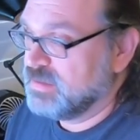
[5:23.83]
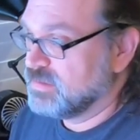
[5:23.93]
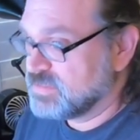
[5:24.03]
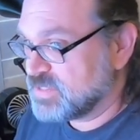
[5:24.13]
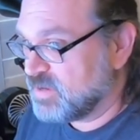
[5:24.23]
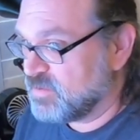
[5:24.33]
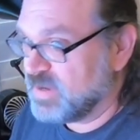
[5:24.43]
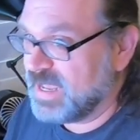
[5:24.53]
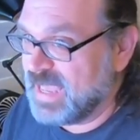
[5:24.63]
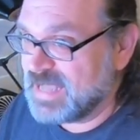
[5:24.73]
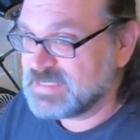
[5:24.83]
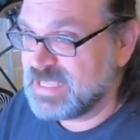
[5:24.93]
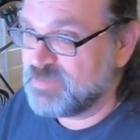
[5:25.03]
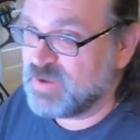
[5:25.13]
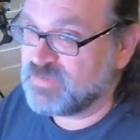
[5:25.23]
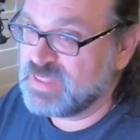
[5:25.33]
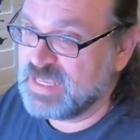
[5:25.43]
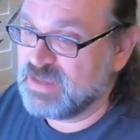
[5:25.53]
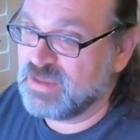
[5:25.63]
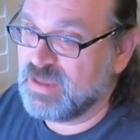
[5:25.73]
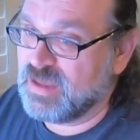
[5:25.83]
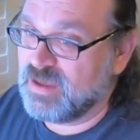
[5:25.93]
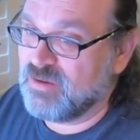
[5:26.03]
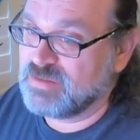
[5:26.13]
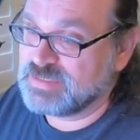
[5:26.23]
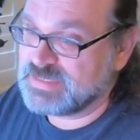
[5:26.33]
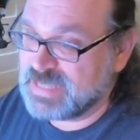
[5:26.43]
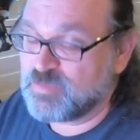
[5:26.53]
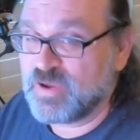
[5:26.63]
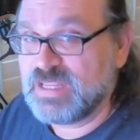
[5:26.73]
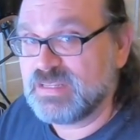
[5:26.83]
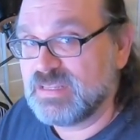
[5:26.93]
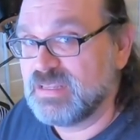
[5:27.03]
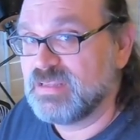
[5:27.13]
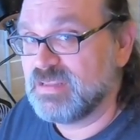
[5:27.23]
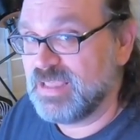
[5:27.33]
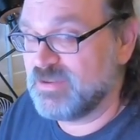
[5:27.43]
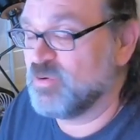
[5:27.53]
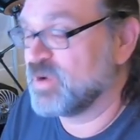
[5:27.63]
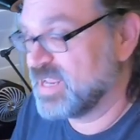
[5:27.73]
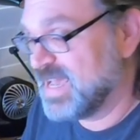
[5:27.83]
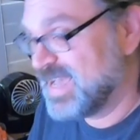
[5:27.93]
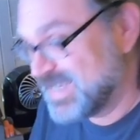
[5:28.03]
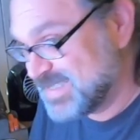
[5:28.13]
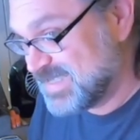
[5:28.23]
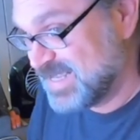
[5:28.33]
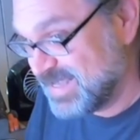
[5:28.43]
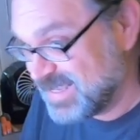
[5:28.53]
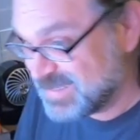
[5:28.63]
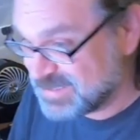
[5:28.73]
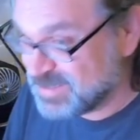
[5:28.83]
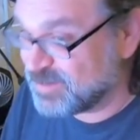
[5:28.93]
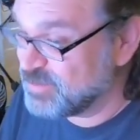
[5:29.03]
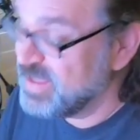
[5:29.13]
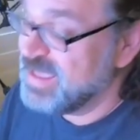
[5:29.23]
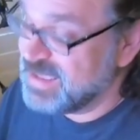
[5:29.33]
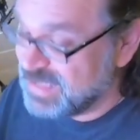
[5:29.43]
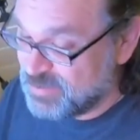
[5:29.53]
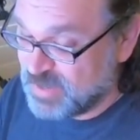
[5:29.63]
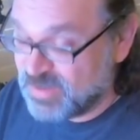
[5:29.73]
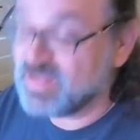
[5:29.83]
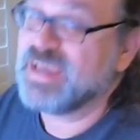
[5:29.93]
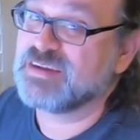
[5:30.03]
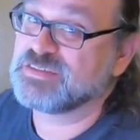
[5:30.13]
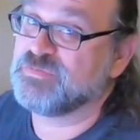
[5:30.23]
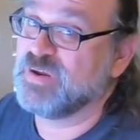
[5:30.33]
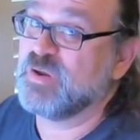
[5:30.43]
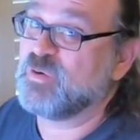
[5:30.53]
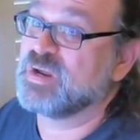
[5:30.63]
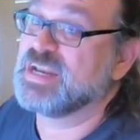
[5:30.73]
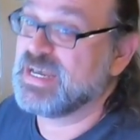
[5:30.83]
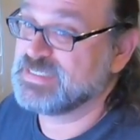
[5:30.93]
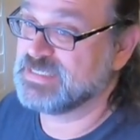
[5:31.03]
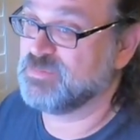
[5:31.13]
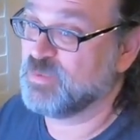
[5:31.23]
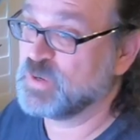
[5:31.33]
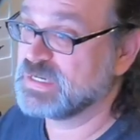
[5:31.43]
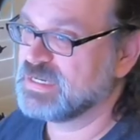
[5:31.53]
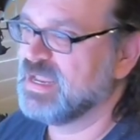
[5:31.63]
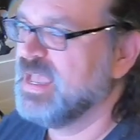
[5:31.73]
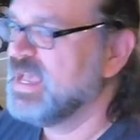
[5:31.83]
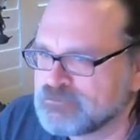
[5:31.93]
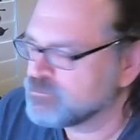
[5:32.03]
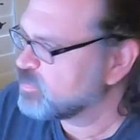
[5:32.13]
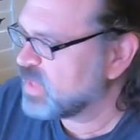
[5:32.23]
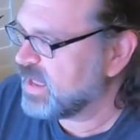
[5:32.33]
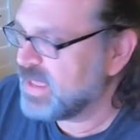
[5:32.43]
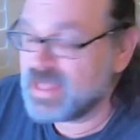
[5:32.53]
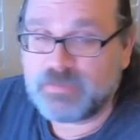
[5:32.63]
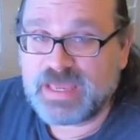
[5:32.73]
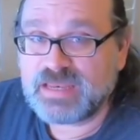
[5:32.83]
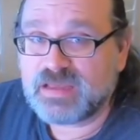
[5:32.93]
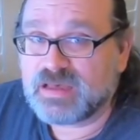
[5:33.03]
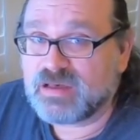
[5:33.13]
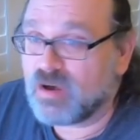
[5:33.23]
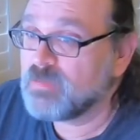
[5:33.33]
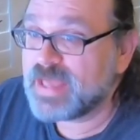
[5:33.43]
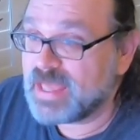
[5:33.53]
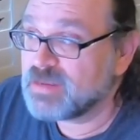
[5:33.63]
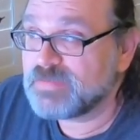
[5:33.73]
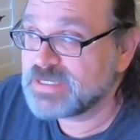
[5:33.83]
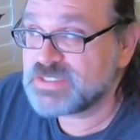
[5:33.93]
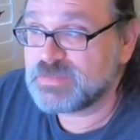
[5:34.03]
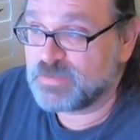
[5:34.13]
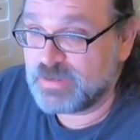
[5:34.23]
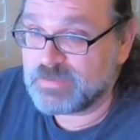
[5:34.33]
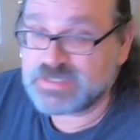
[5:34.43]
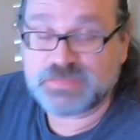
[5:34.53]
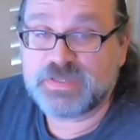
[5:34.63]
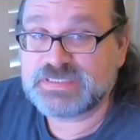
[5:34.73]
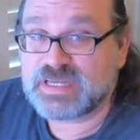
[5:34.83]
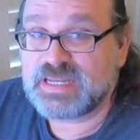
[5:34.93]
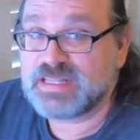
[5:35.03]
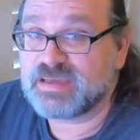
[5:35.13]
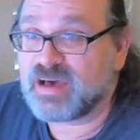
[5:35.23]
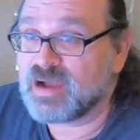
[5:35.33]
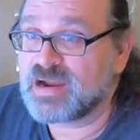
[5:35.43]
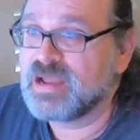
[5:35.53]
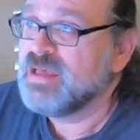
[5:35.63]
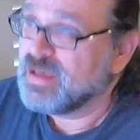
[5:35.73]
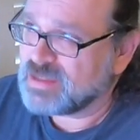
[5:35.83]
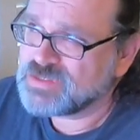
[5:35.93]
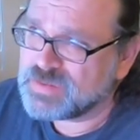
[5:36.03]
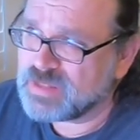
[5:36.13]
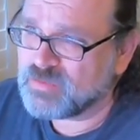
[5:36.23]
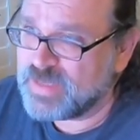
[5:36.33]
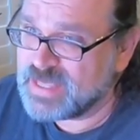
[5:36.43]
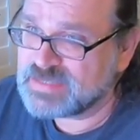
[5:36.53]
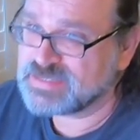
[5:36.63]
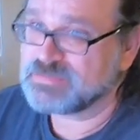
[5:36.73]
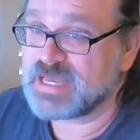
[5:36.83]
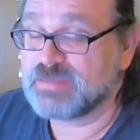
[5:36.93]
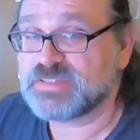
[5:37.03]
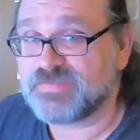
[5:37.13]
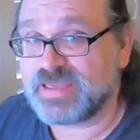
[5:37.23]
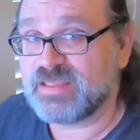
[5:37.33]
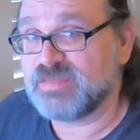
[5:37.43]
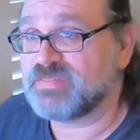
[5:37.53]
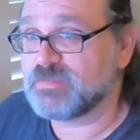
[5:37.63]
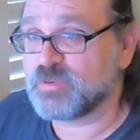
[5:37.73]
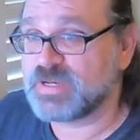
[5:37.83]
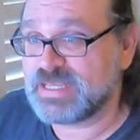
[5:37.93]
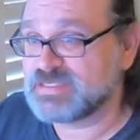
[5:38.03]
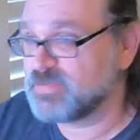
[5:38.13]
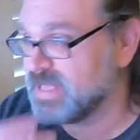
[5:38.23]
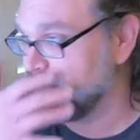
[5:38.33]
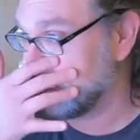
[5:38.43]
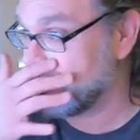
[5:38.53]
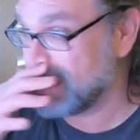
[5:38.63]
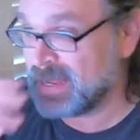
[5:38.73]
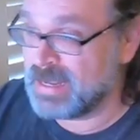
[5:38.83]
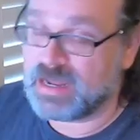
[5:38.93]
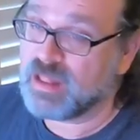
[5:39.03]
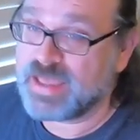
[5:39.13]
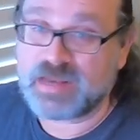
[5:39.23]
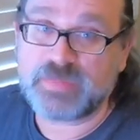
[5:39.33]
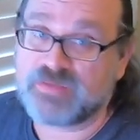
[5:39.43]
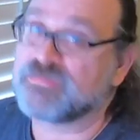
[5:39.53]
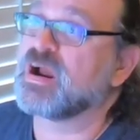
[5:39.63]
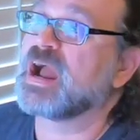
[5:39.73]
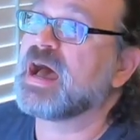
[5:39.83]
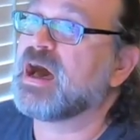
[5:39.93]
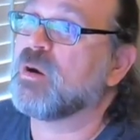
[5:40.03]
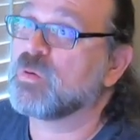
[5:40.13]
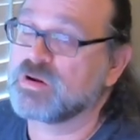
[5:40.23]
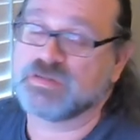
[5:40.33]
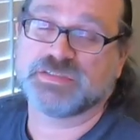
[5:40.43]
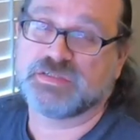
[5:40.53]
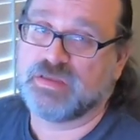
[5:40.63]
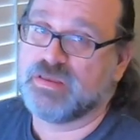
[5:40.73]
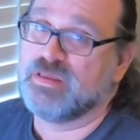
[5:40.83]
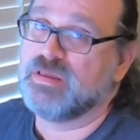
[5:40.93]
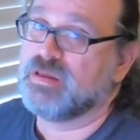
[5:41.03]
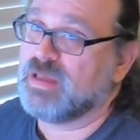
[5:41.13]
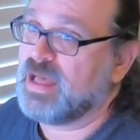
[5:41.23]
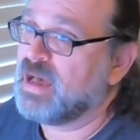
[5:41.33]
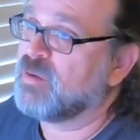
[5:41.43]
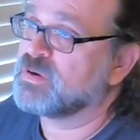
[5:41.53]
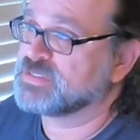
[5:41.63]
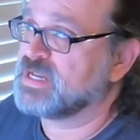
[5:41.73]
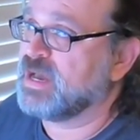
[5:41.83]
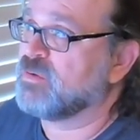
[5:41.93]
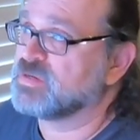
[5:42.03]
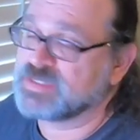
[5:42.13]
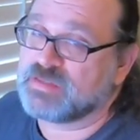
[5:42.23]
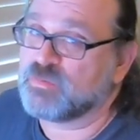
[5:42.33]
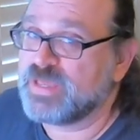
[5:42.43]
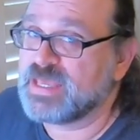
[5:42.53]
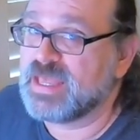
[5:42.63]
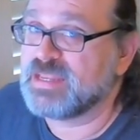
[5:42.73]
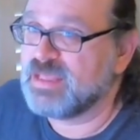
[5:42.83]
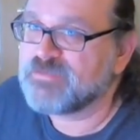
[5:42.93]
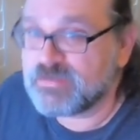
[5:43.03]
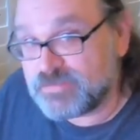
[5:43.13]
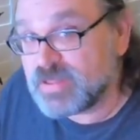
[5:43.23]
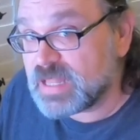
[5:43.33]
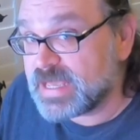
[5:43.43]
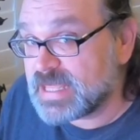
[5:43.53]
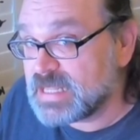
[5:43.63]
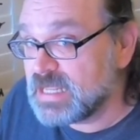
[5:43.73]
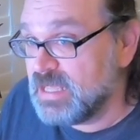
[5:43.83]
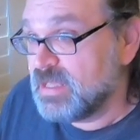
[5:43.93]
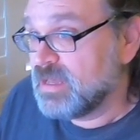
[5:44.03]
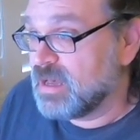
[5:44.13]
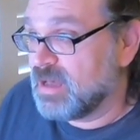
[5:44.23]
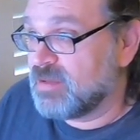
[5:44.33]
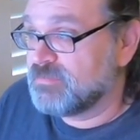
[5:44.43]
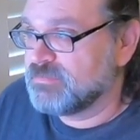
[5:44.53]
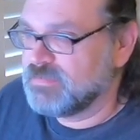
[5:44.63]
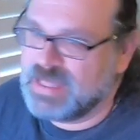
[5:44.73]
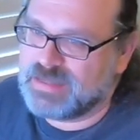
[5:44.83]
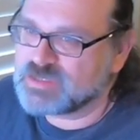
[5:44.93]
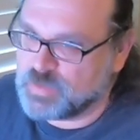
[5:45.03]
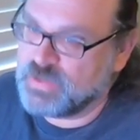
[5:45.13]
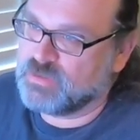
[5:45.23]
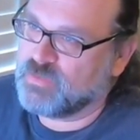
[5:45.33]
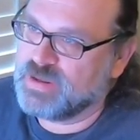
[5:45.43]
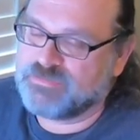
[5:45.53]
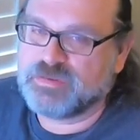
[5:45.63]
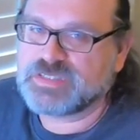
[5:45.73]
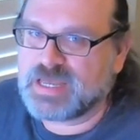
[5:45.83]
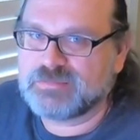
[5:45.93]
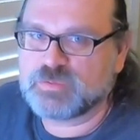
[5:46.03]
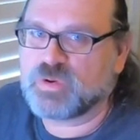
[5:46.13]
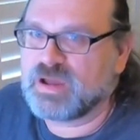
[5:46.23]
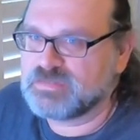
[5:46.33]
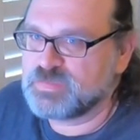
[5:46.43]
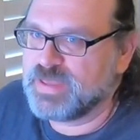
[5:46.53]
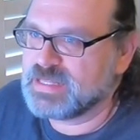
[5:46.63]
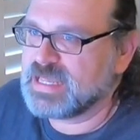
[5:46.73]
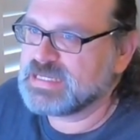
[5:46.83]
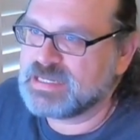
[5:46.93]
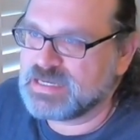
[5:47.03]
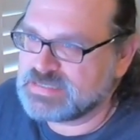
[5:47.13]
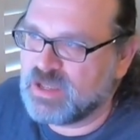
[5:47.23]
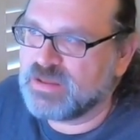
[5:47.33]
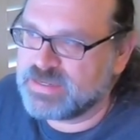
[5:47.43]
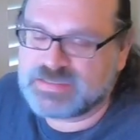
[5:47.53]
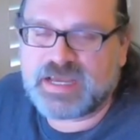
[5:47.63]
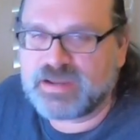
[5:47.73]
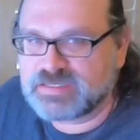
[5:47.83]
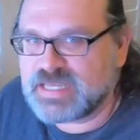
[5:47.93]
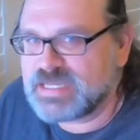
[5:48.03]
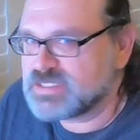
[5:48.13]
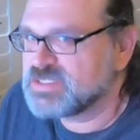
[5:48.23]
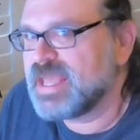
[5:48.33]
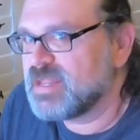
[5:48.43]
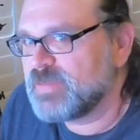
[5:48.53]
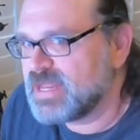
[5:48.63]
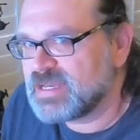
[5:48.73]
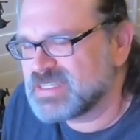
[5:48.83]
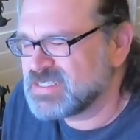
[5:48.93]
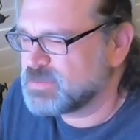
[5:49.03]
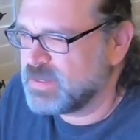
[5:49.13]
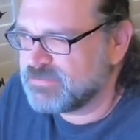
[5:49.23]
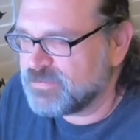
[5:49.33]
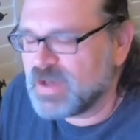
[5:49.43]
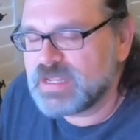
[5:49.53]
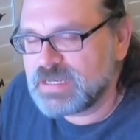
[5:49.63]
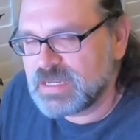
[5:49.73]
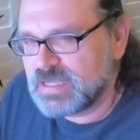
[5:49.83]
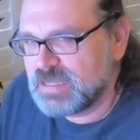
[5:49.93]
So I had to keep everything separate and organized. And so keeping your layers very organized is important. I animate, all my animation pretty much has been done in the car. I'll do it on the weekend sometimes if the mood hits me, and I'll animate for hours and hours on the weekend if I feel like it. And there's been quite a few times where I've spent like an entire day just animating because it's been fun.